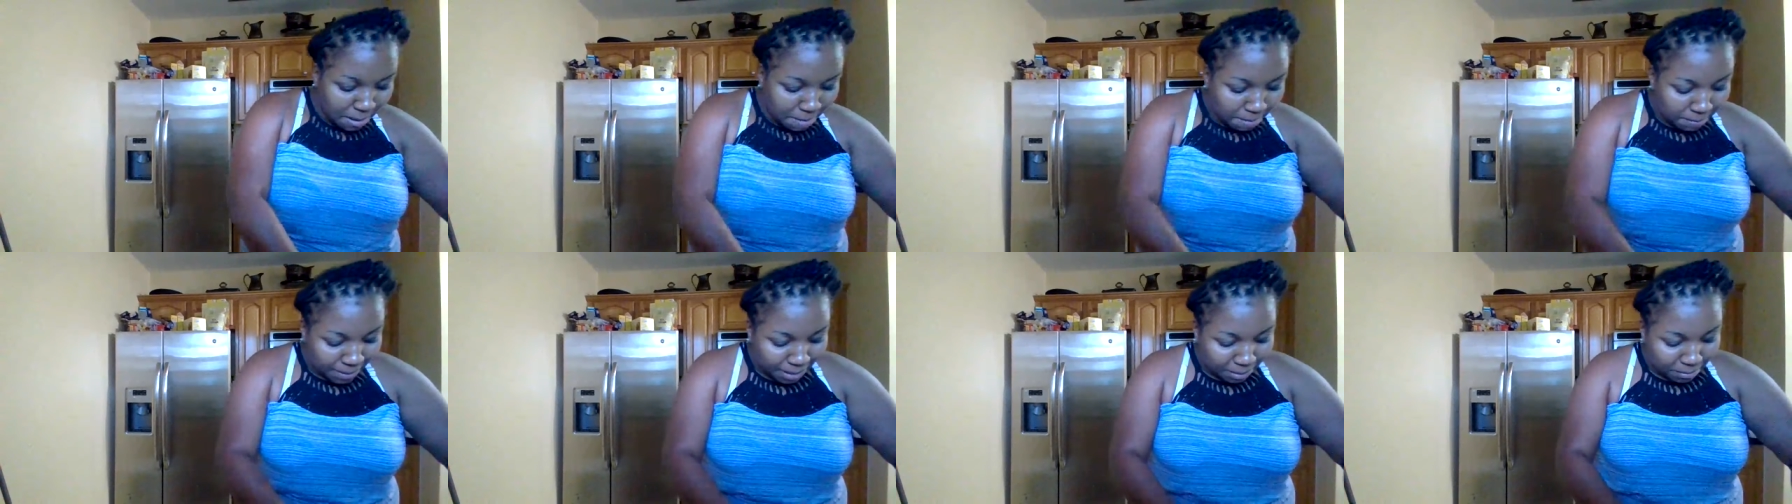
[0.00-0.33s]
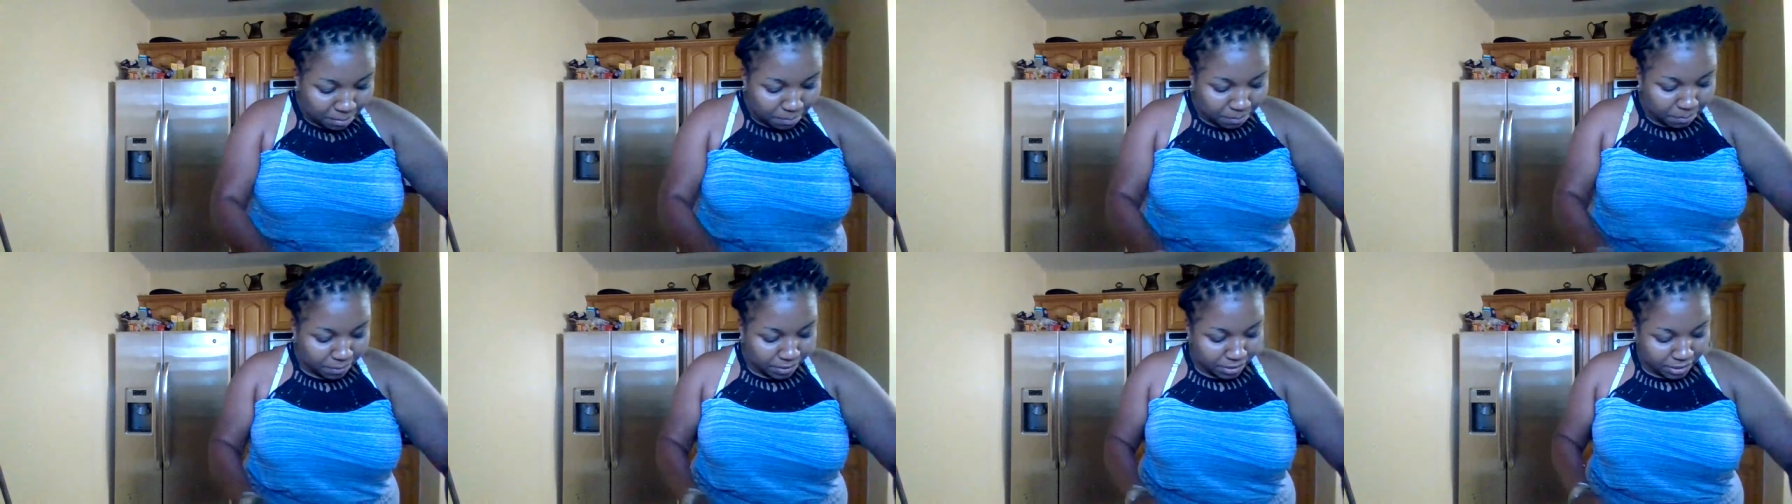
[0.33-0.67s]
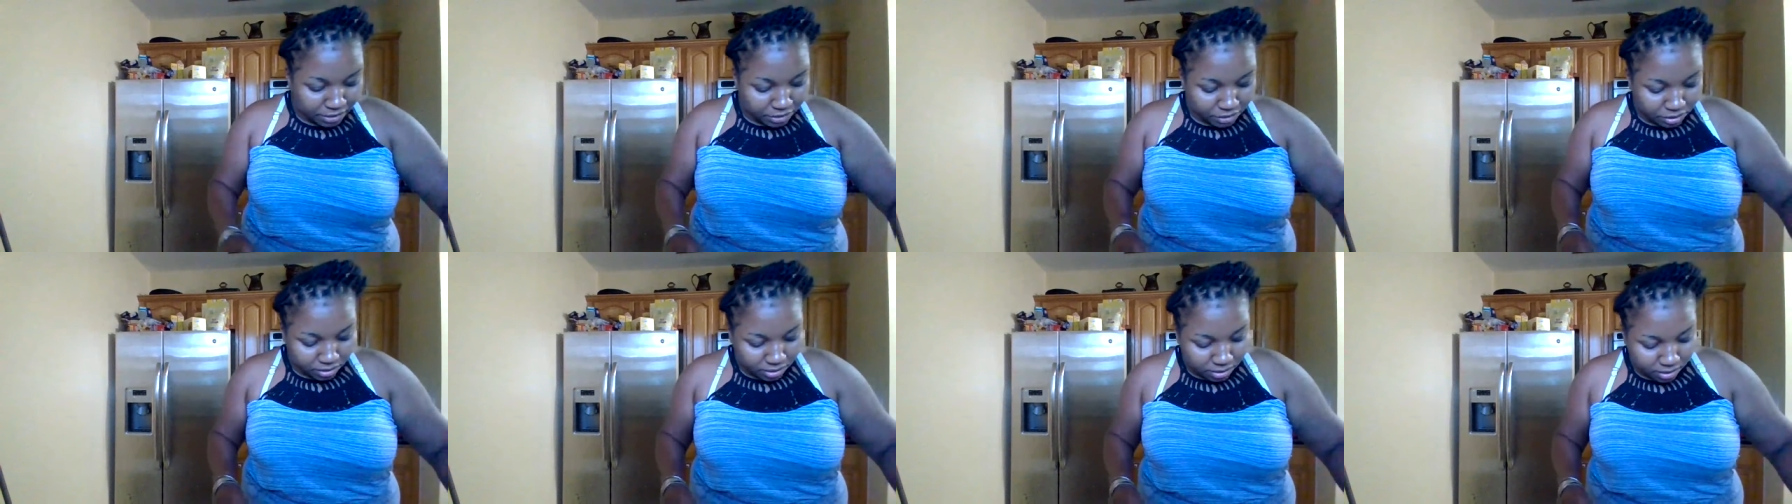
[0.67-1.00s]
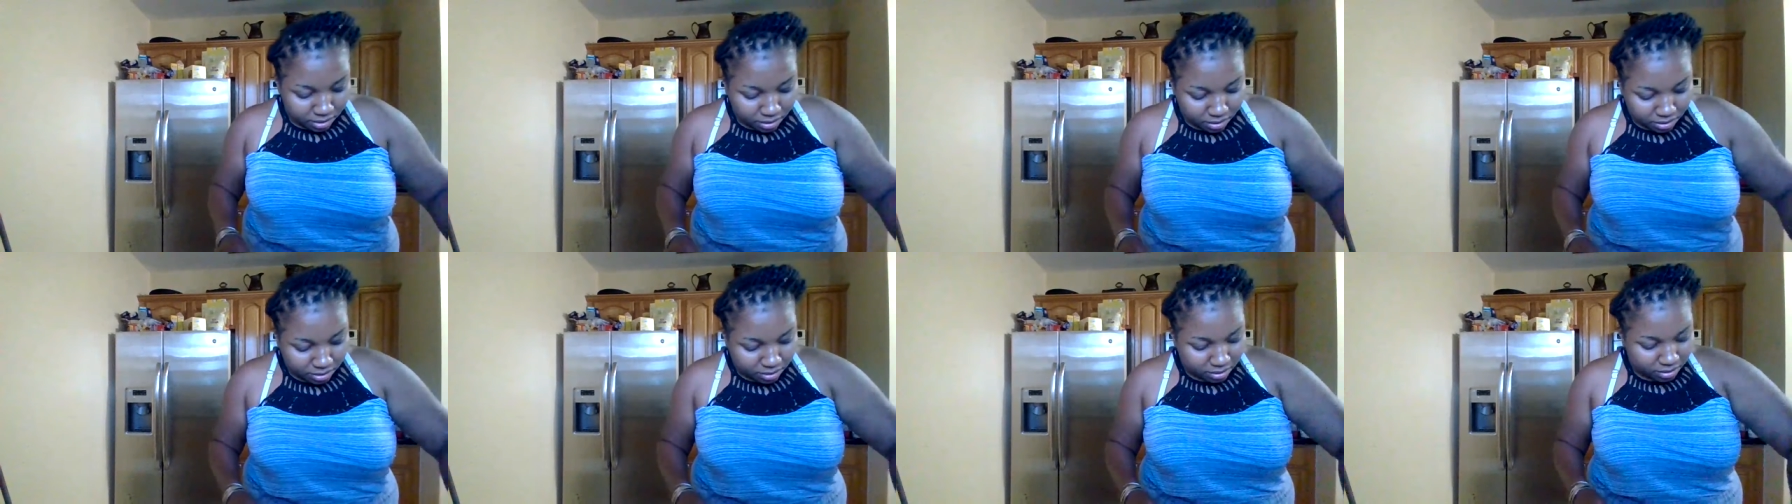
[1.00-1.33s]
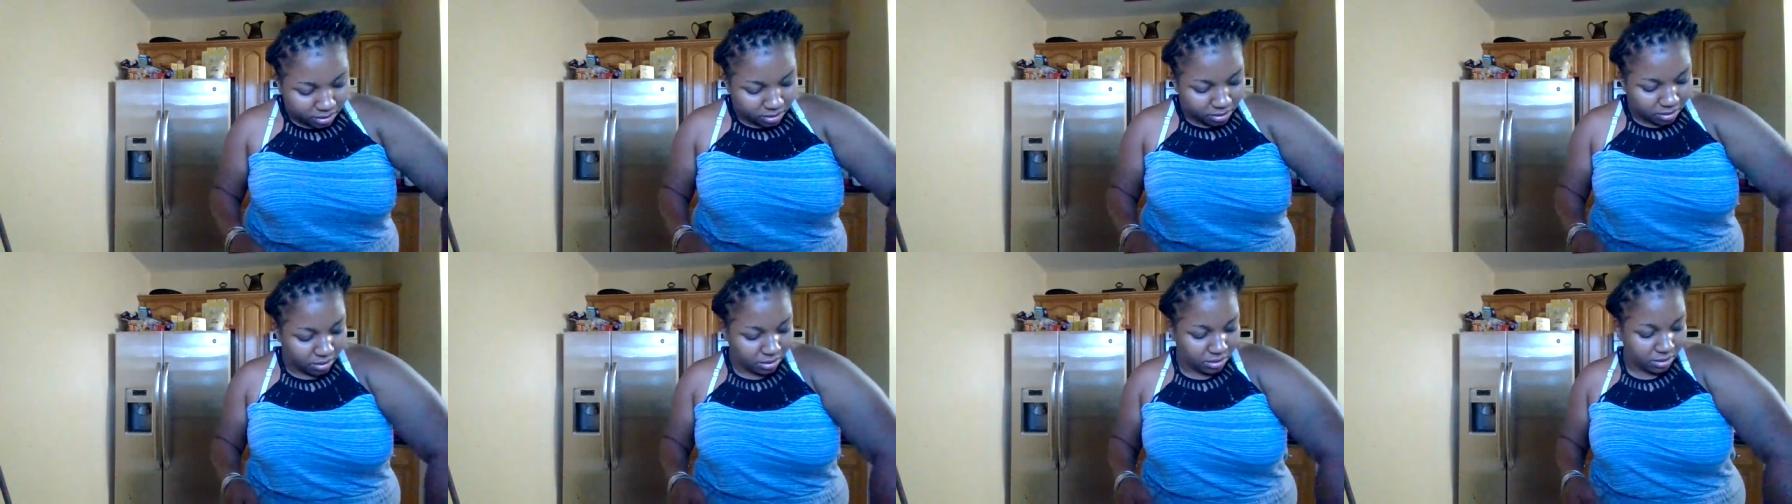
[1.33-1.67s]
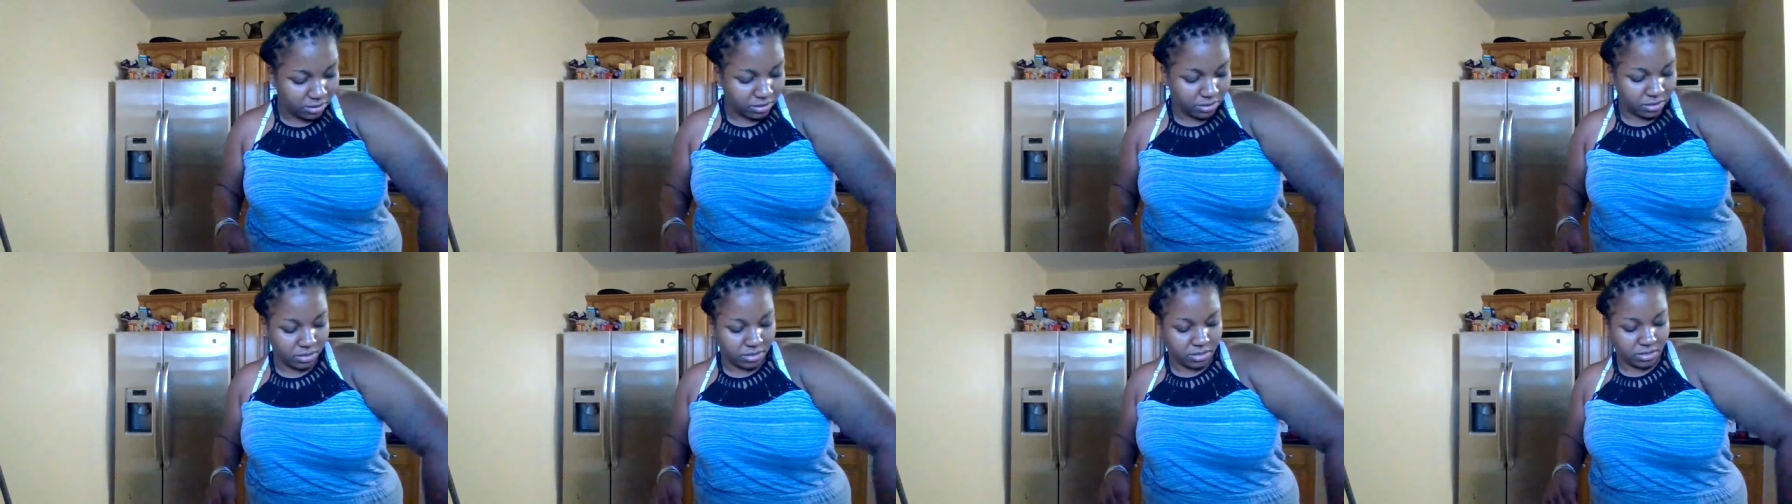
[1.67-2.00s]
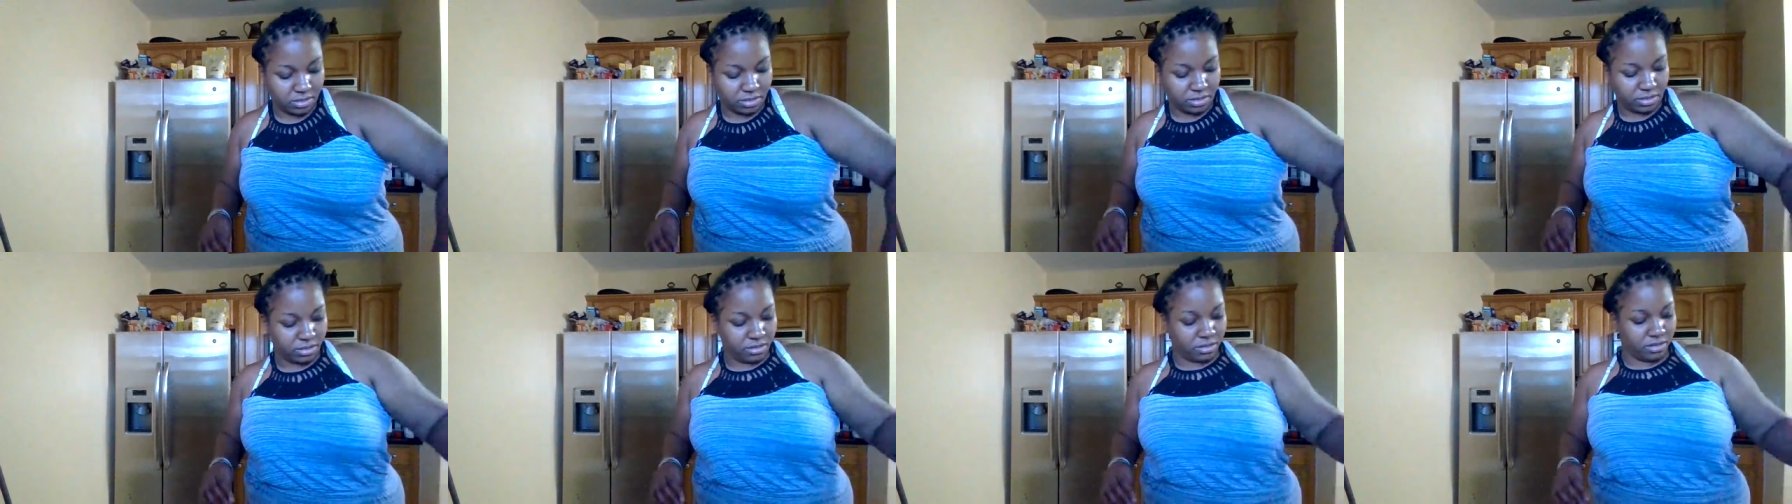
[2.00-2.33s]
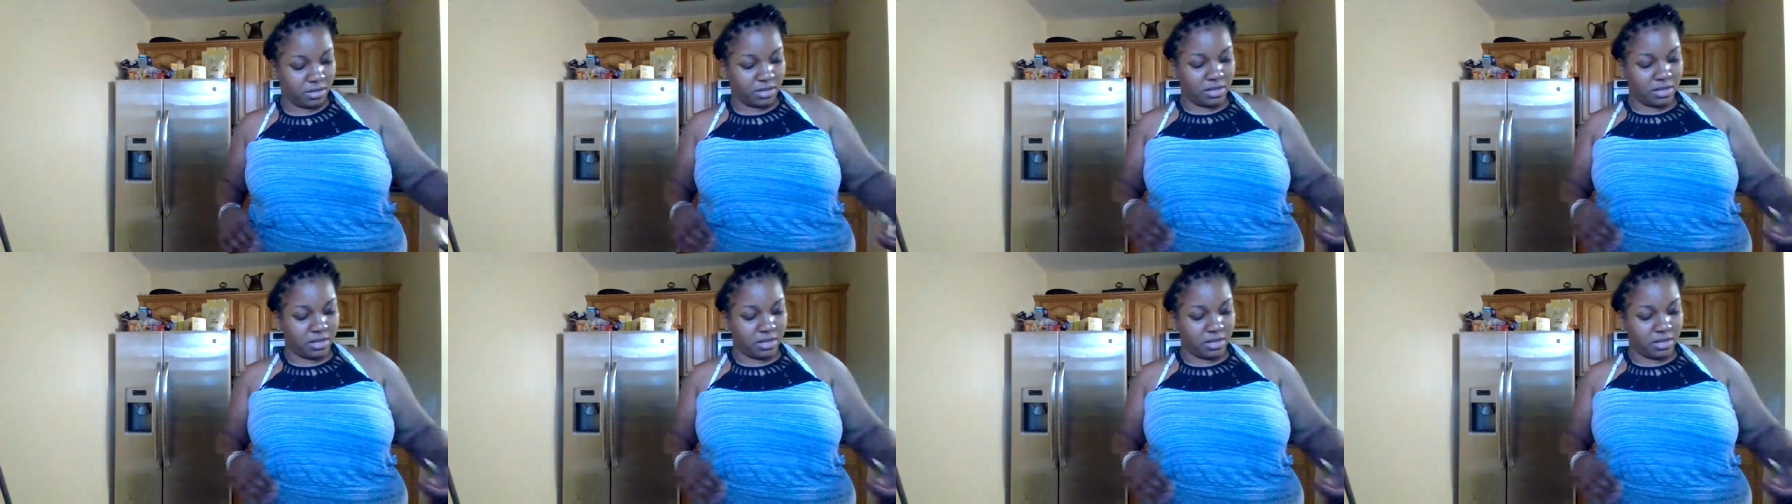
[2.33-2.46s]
But I'm gonna put it to the, here it is.